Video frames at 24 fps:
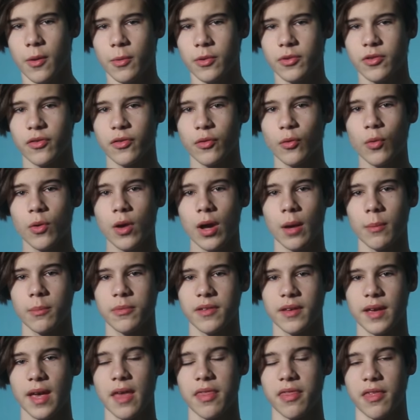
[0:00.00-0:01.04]
which has all come
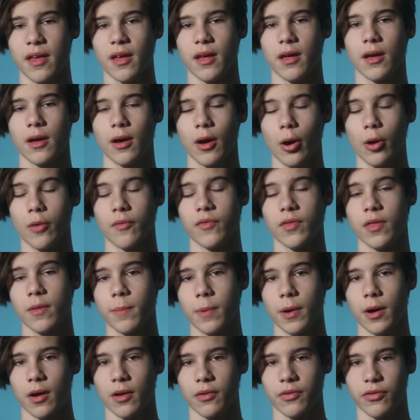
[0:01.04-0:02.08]
together over the
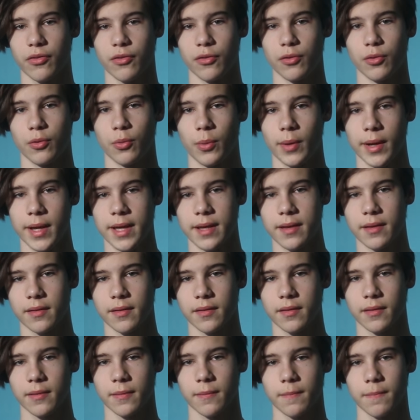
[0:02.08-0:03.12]
past two
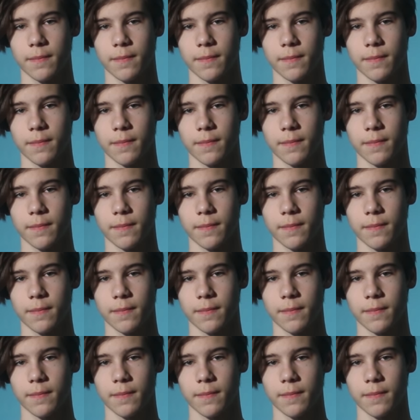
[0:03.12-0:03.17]
weeks.